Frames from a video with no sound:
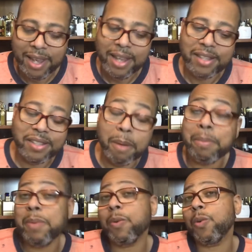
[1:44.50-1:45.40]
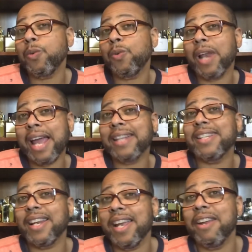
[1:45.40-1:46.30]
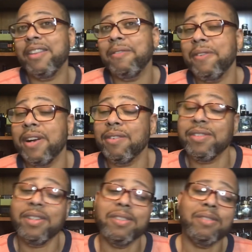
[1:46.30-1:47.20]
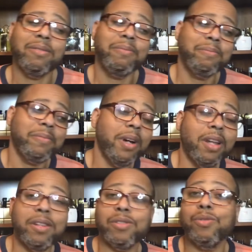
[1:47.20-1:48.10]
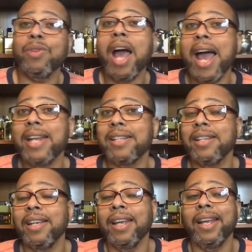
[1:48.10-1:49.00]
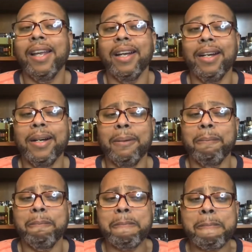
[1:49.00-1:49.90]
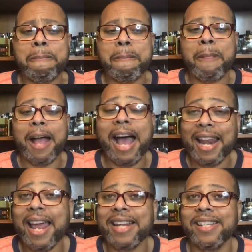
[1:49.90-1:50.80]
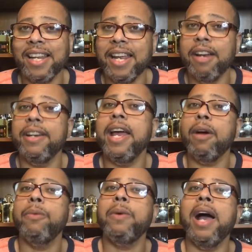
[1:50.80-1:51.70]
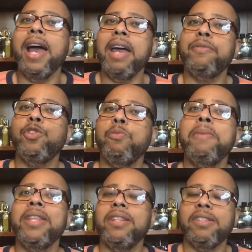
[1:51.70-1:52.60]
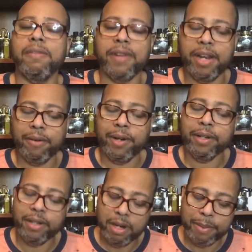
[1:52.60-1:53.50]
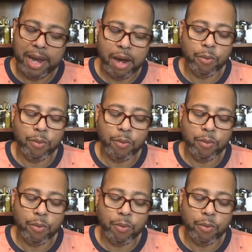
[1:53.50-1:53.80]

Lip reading: Some people like to layer their fragrances. Others do not. I like to layer. Now, I have two methods of layering. Hear me out.